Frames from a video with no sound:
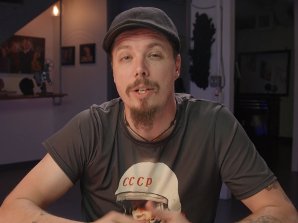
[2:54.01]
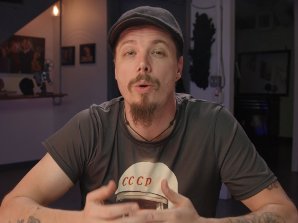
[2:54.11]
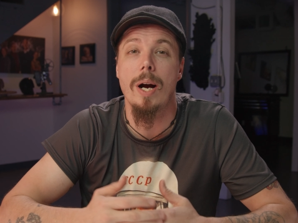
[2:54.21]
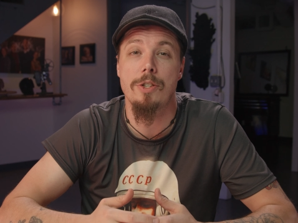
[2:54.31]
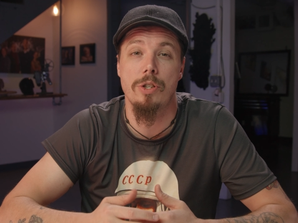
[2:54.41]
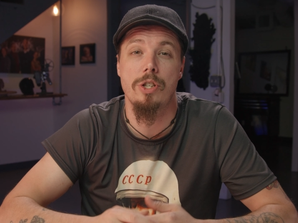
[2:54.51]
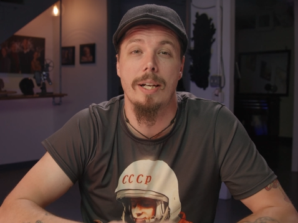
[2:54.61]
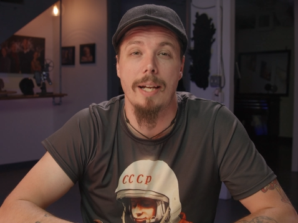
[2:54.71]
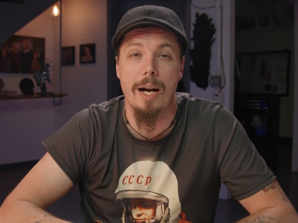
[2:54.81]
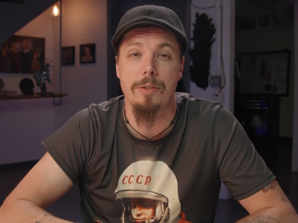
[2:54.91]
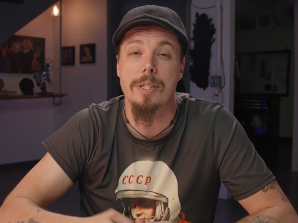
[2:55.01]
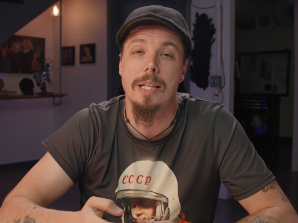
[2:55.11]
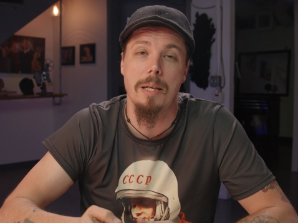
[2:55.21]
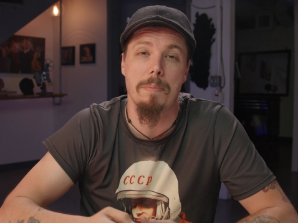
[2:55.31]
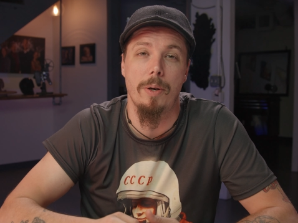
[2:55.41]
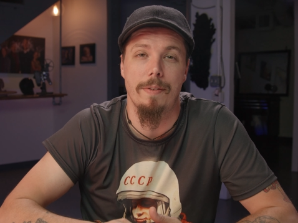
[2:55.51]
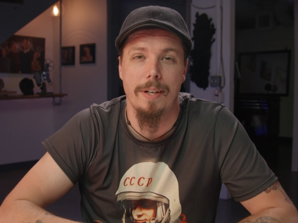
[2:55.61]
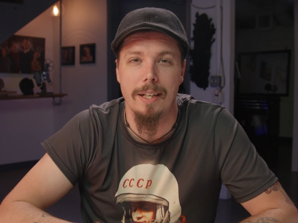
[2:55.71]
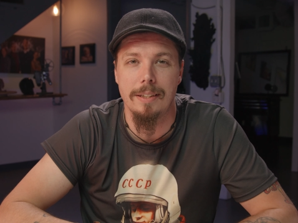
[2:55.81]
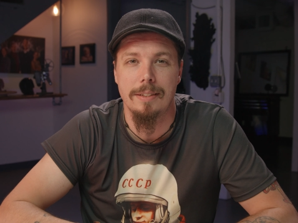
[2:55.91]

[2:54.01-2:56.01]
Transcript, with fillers: and who I should check out to keep motivated.